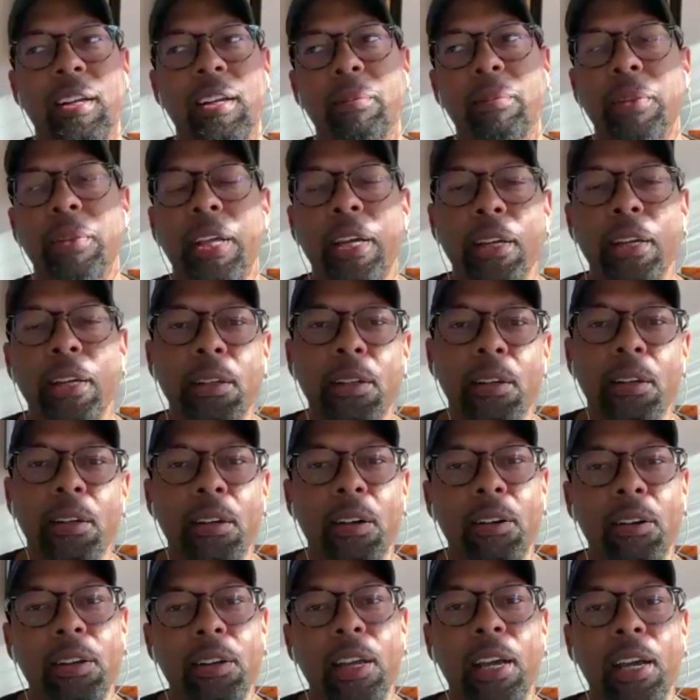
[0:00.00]
I'm like,
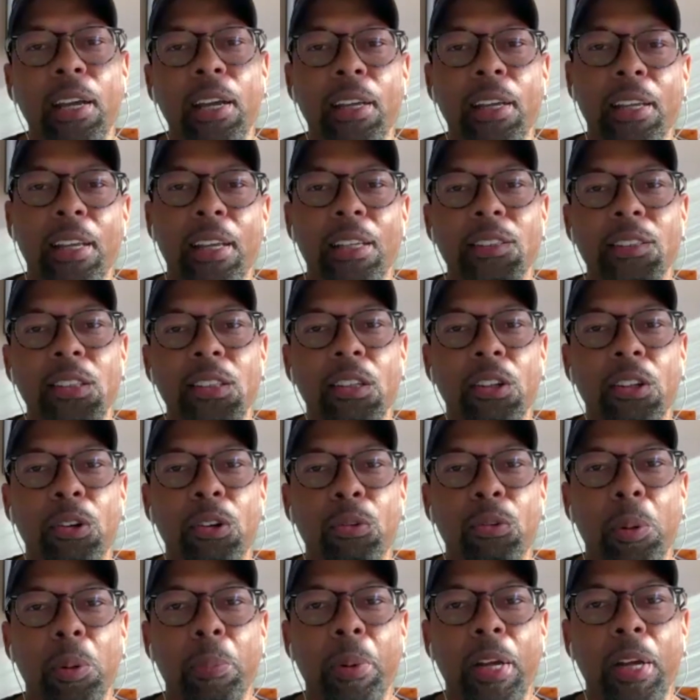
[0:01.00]
okay, it gets a little
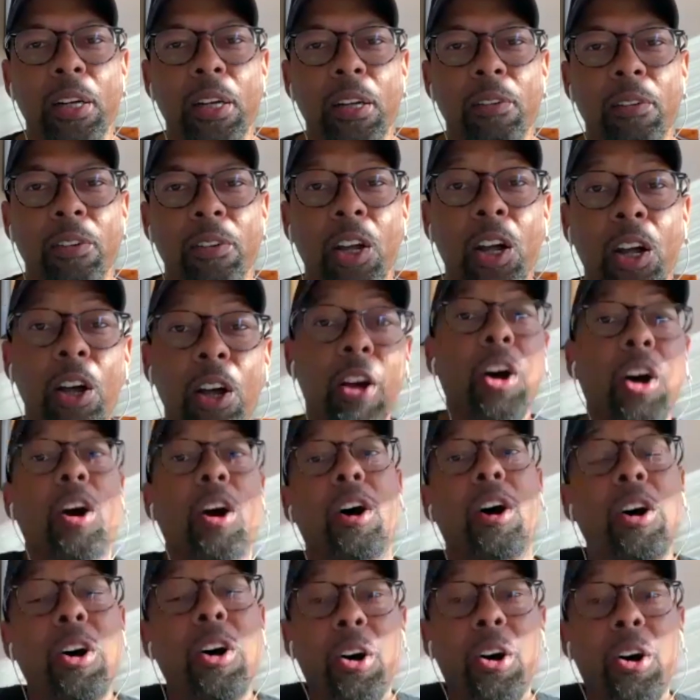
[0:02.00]
repetitive.
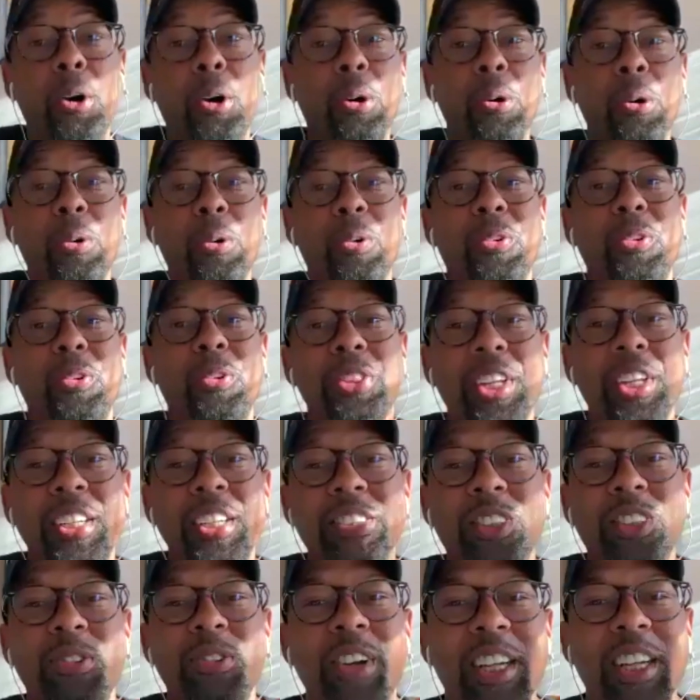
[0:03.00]
Oh,
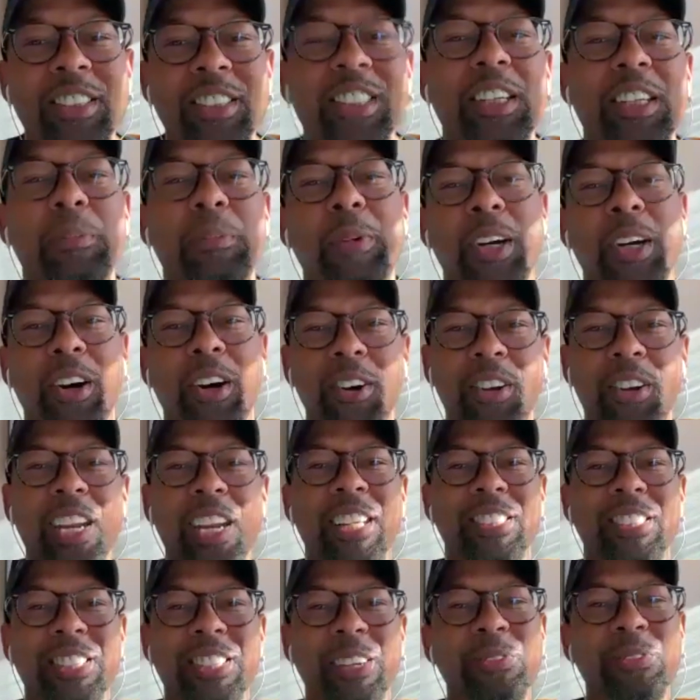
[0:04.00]
there's Durant Cinema.
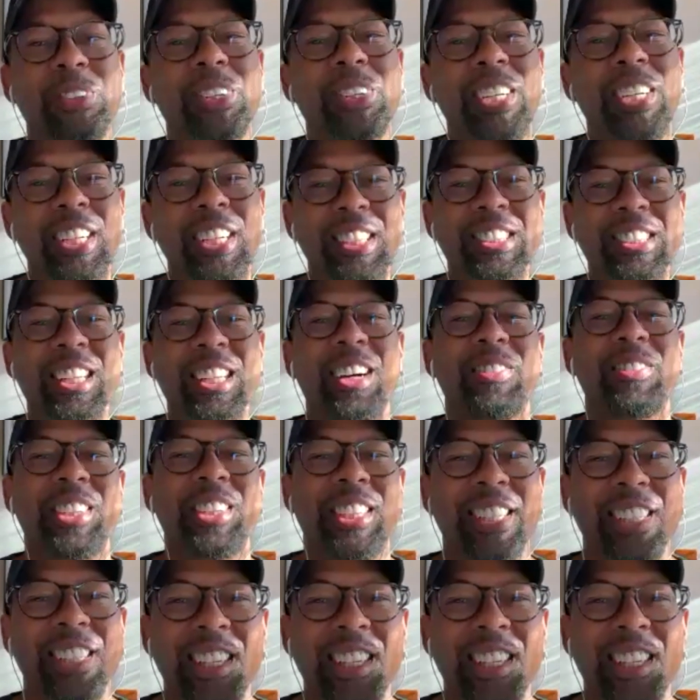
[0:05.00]
Okay, something good is coming.